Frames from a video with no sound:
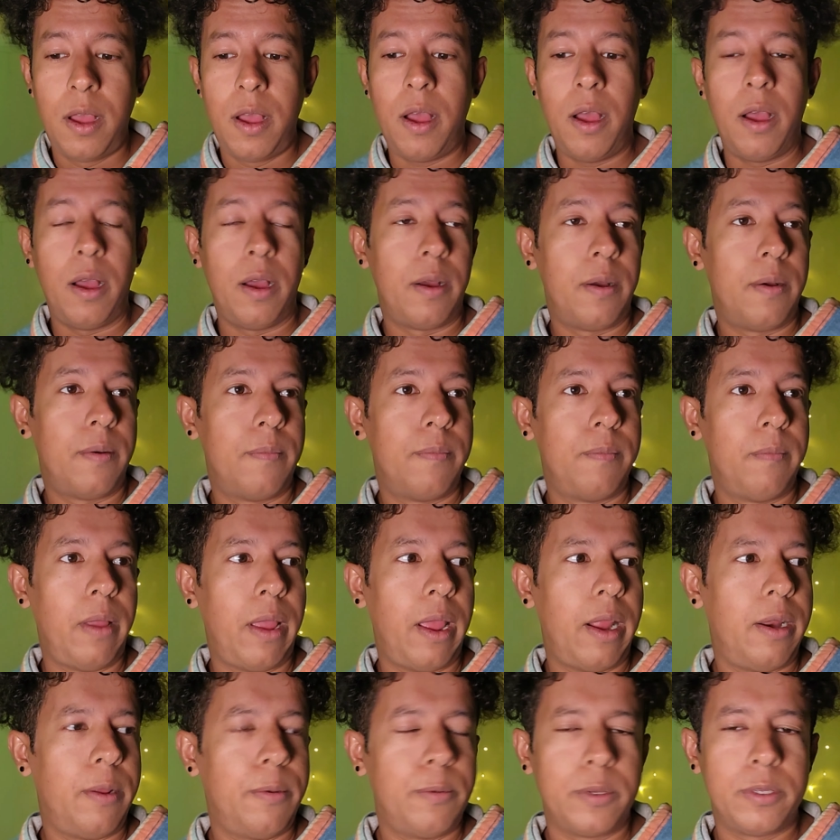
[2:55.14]
um,
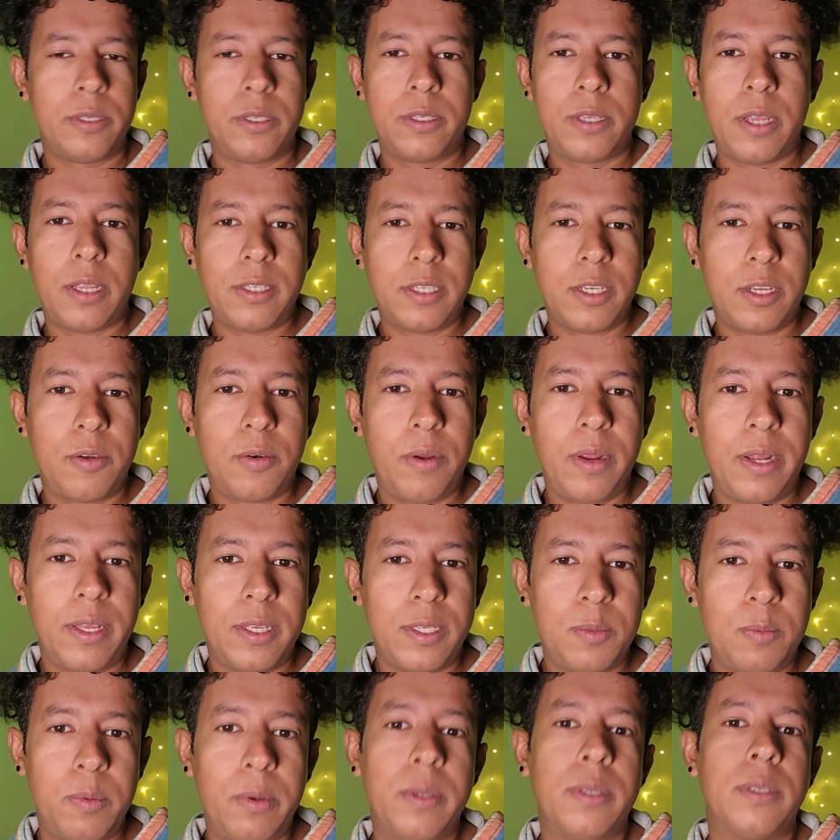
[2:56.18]
and it was such a great
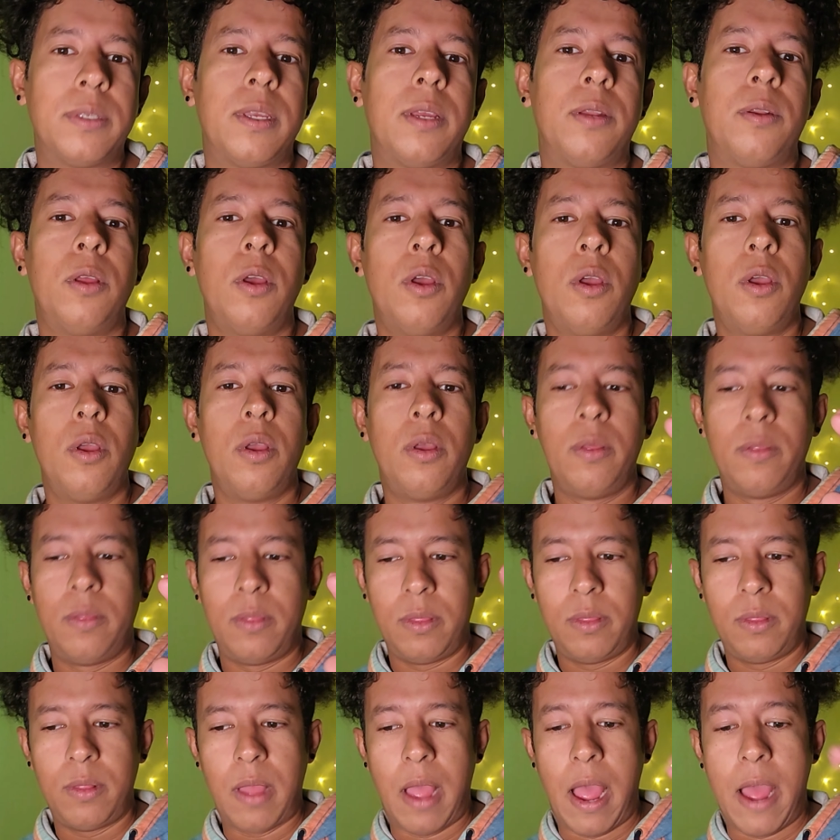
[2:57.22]
experience. And
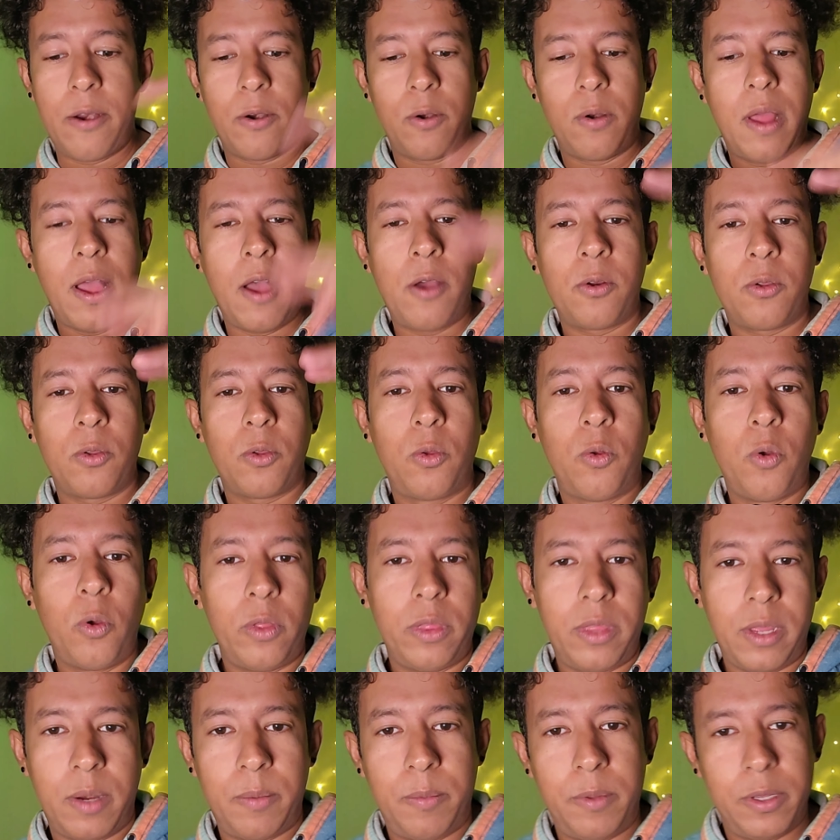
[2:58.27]
I don't know how to go
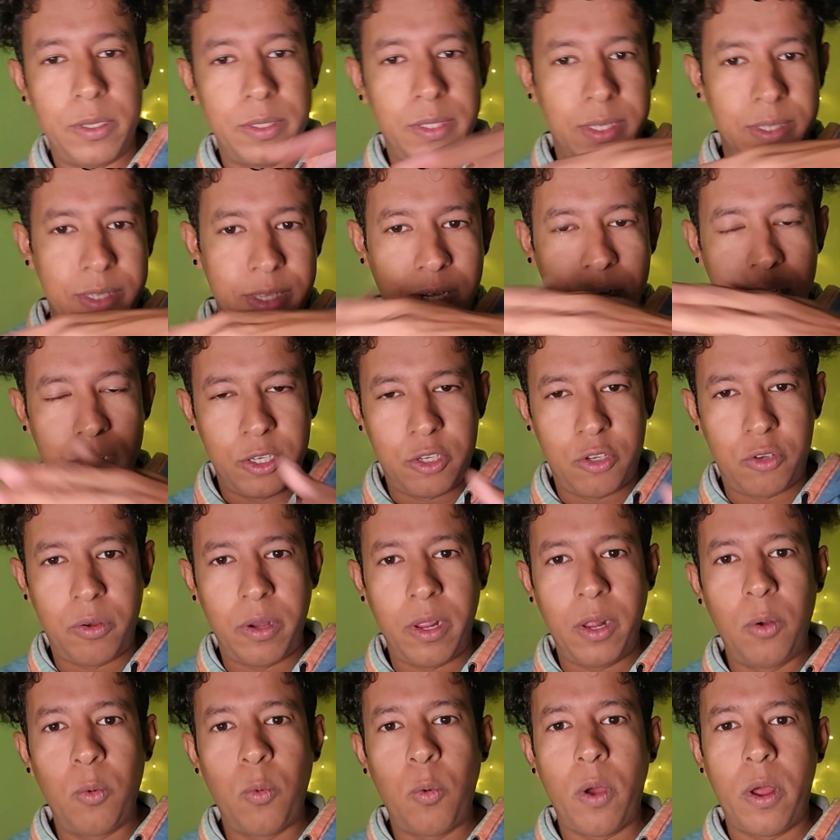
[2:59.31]
there because there's a little
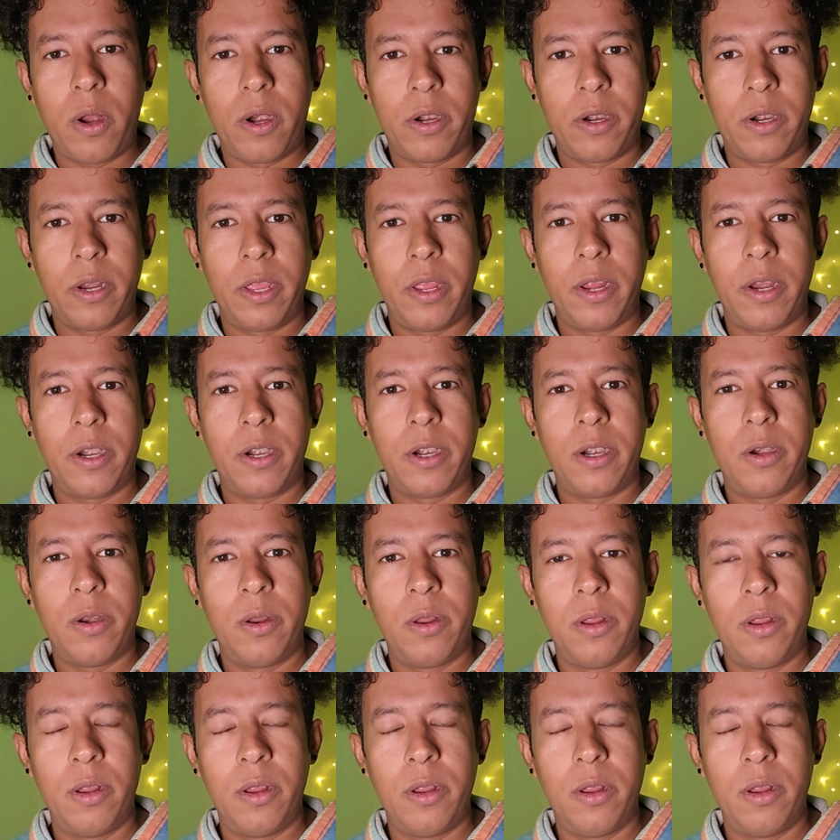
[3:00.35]
trail water here.